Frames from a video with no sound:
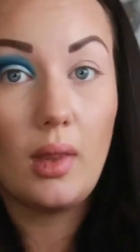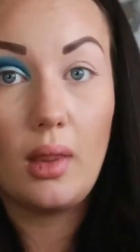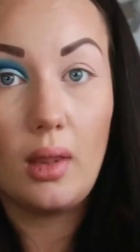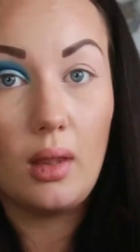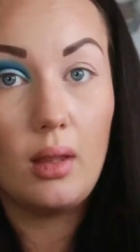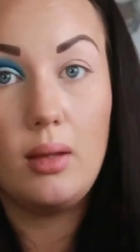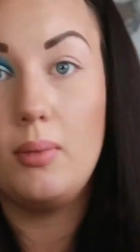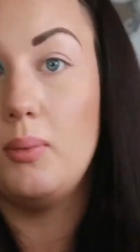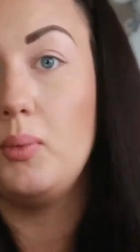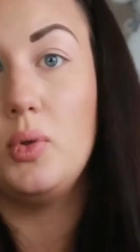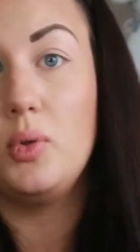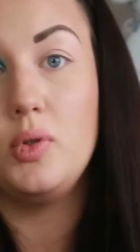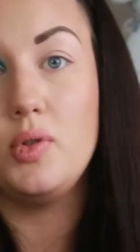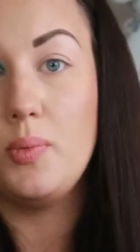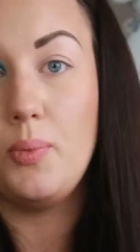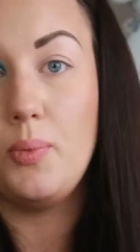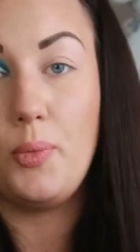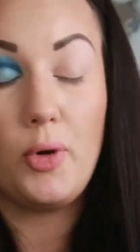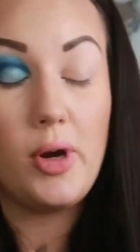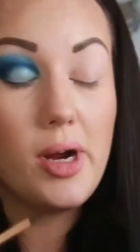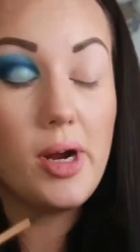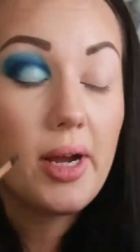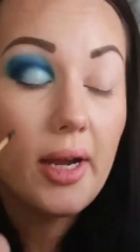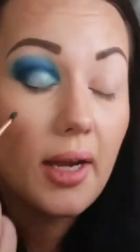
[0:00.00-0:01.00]
It wasn't
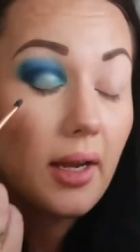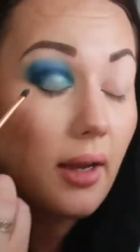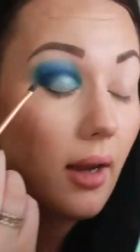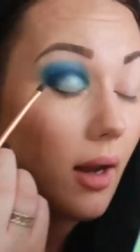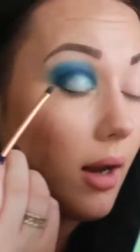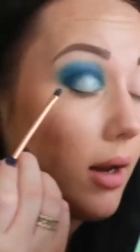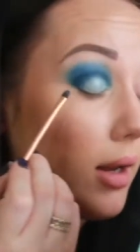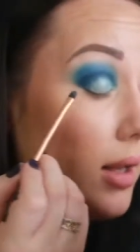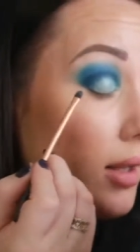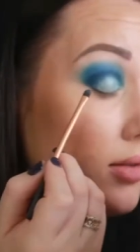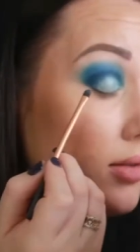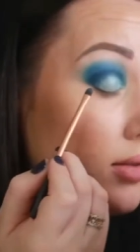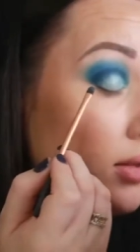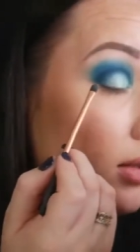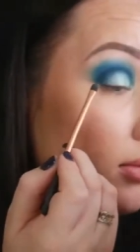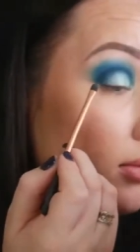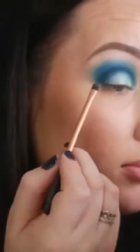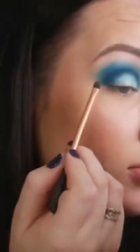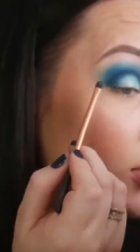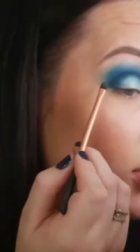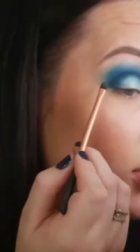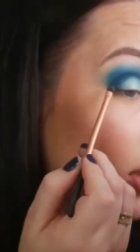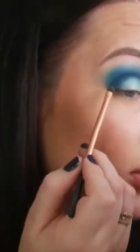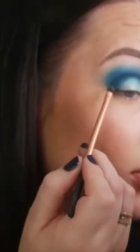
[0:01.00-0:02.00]
pretty.
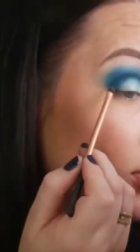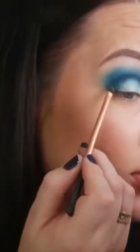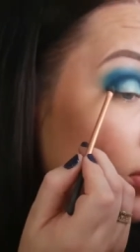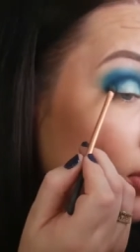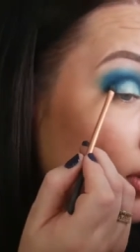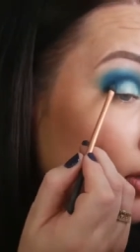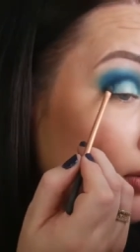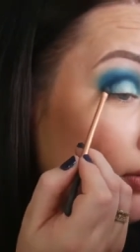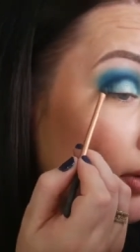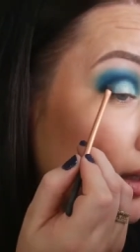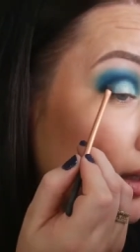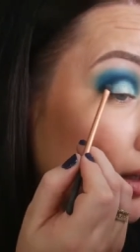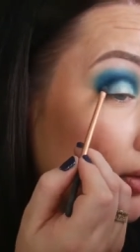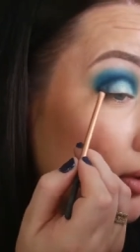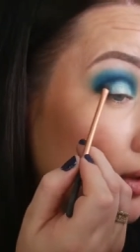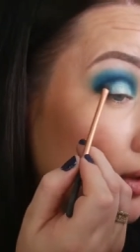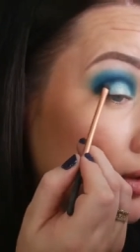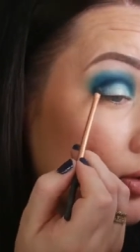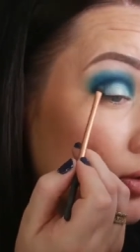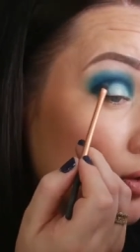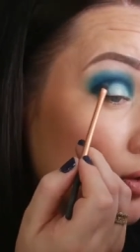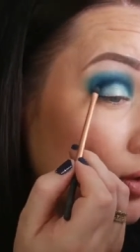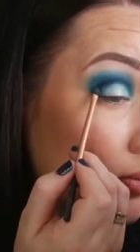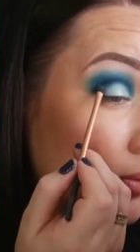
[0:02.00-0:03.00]
I'm so sorry if anyone
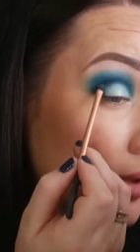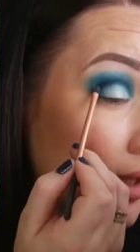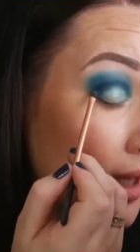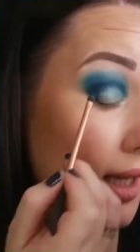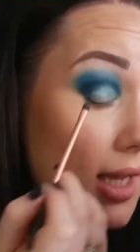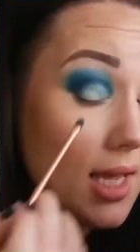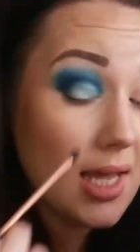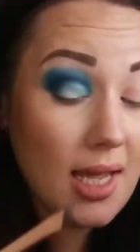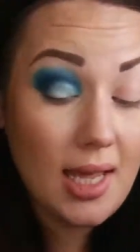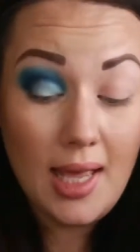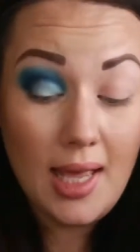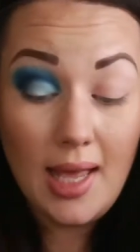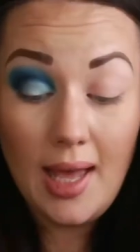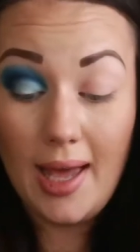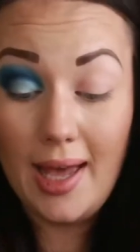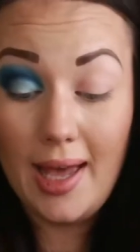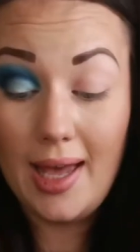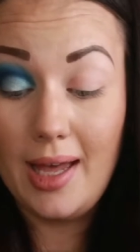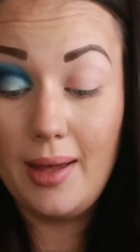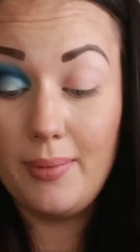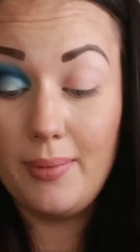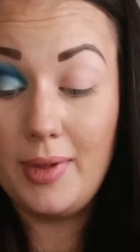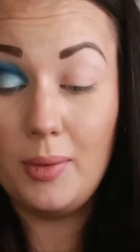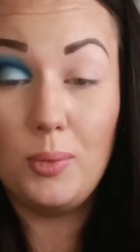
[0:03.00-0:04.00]
saw me
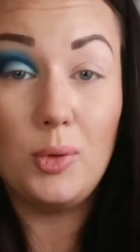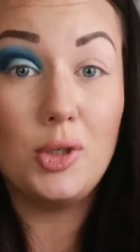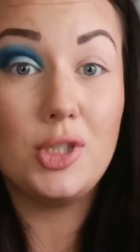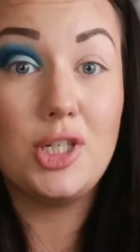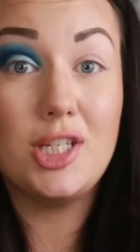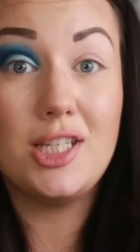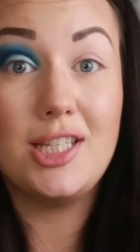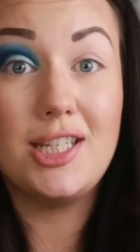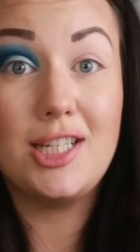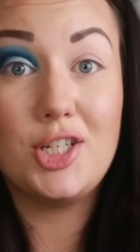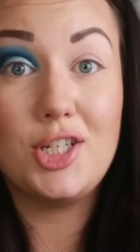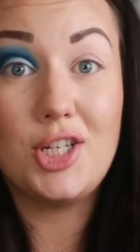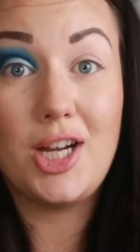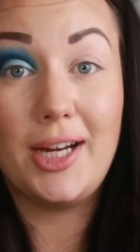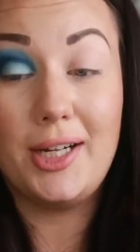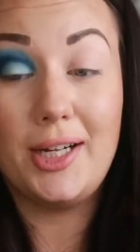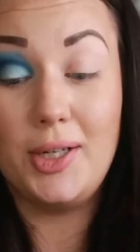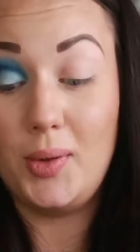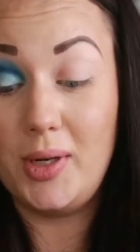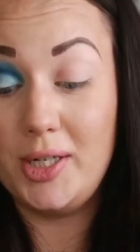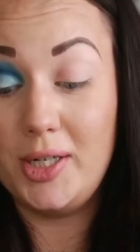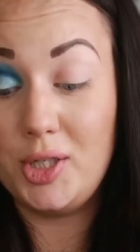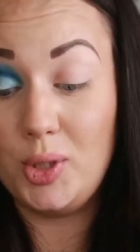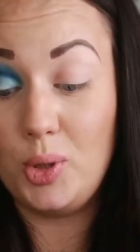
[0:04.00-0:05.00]
that watches this
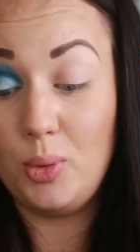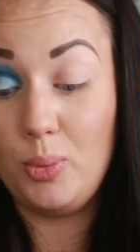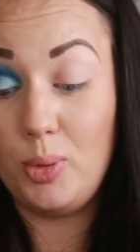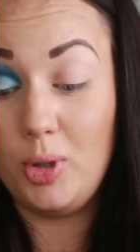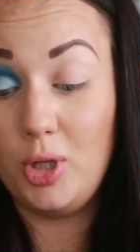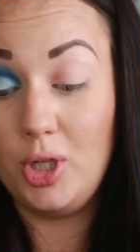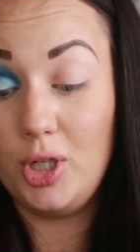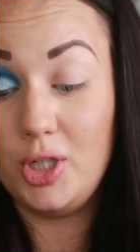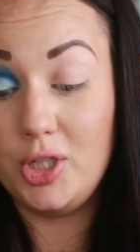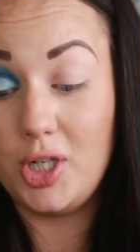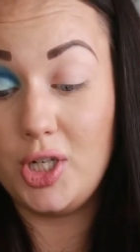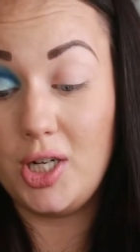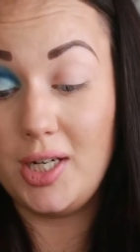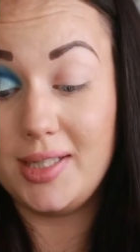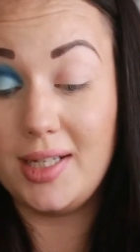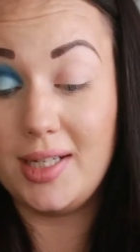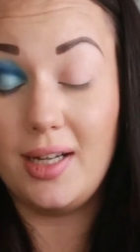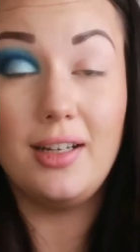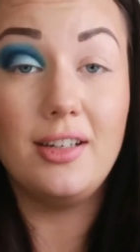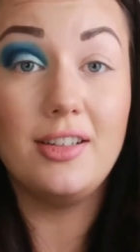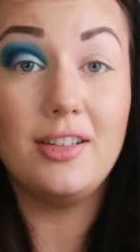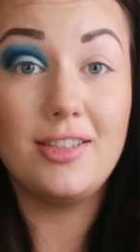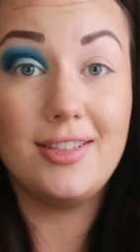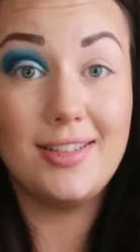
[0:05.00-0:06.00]
channel. I do apologise.
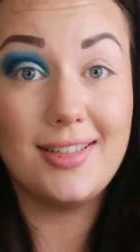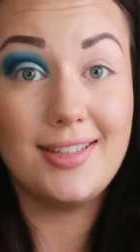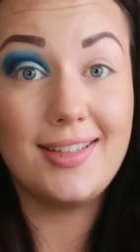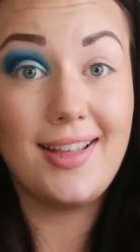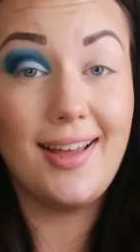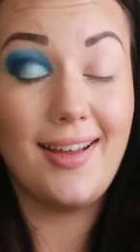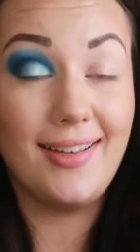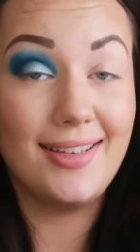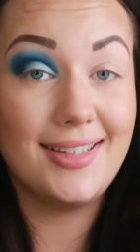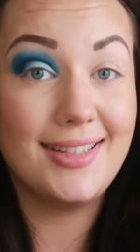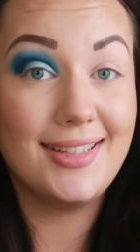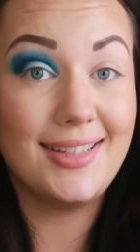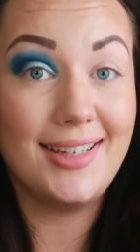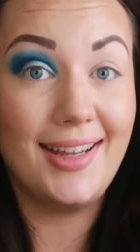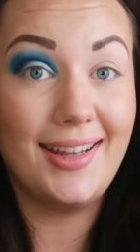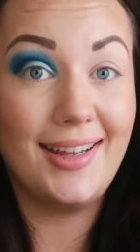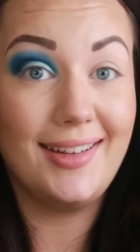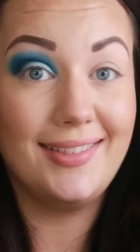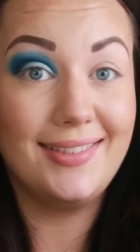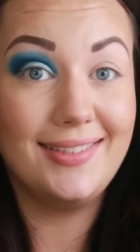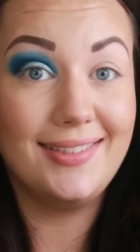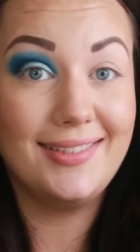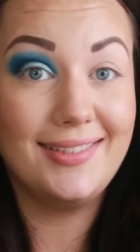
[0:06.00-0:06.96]
I look disgusting.